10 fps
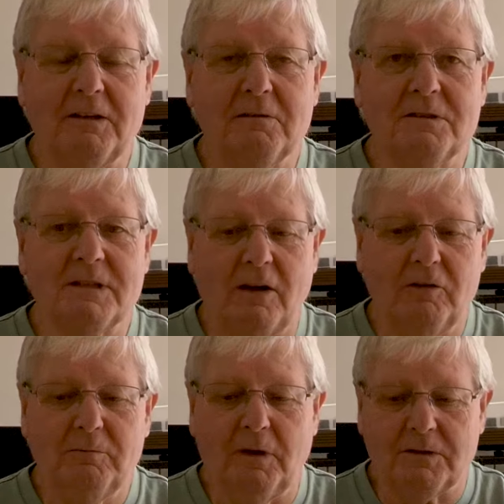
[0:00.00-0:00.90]
you
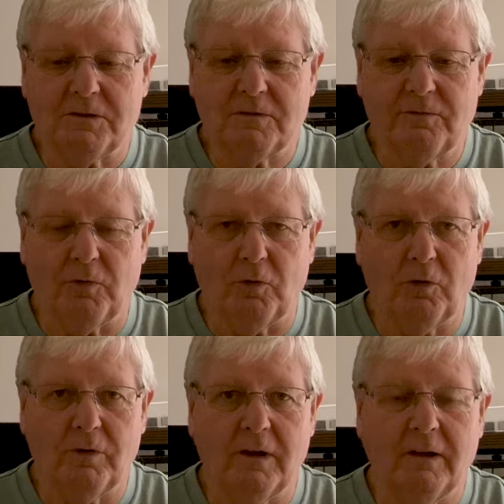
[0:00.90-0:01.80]
so much
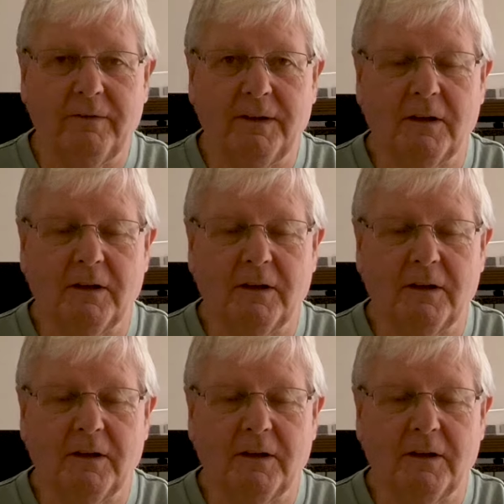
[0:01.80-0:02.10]
for the lovely